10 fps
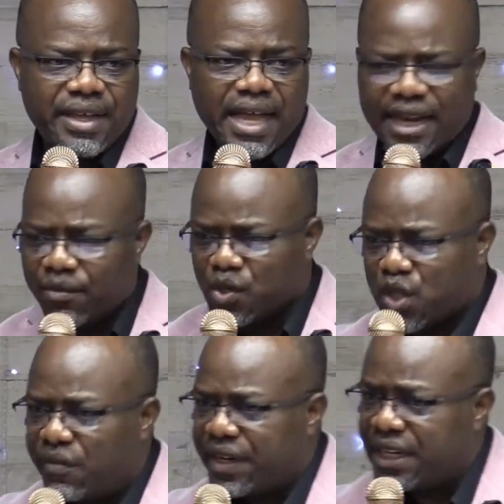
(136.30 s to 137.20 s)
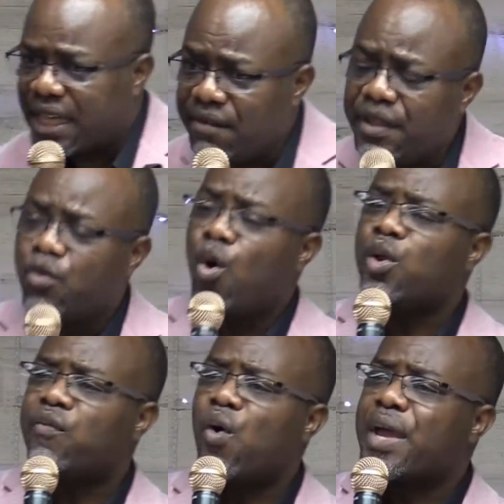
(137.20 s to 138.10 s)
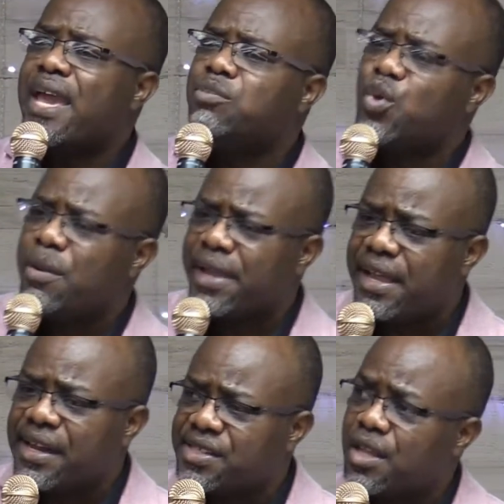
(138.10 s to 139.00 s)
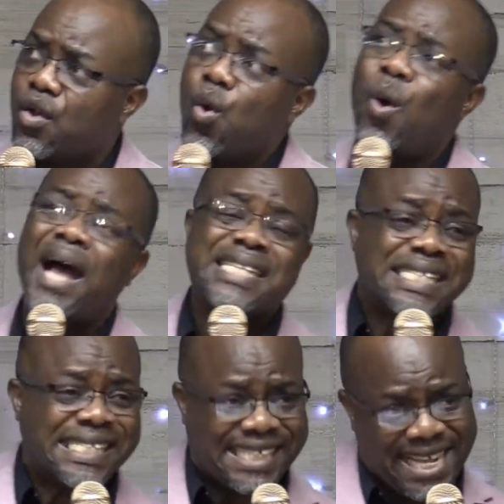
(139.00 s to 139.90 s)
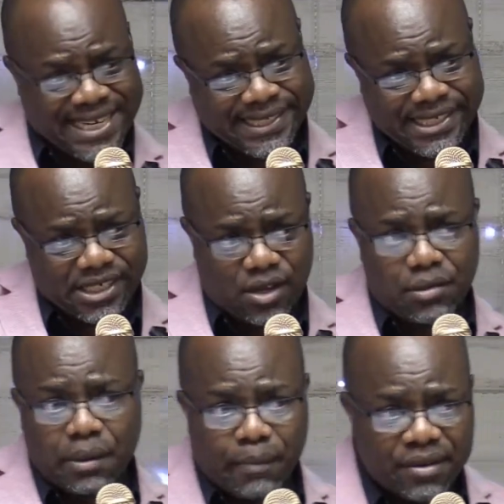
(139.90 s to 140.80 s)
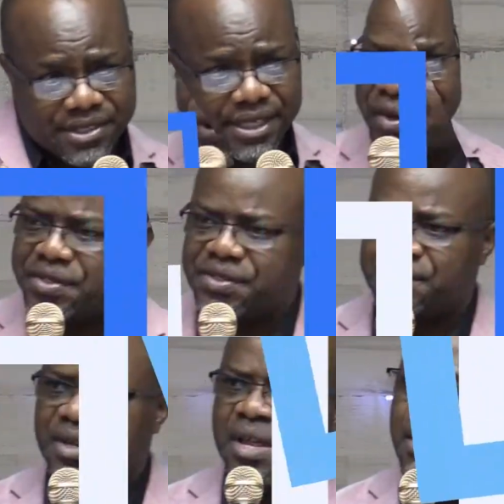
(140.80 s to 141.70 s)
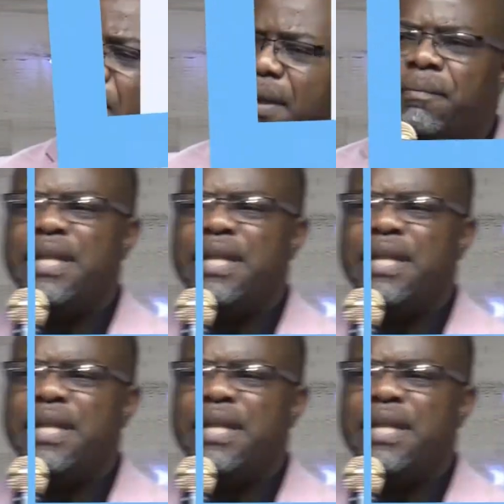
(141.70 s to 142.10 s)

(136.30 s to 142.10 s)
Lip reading: And he was living in the cave. The word of God came to him again and said, go and stand on the mountains. But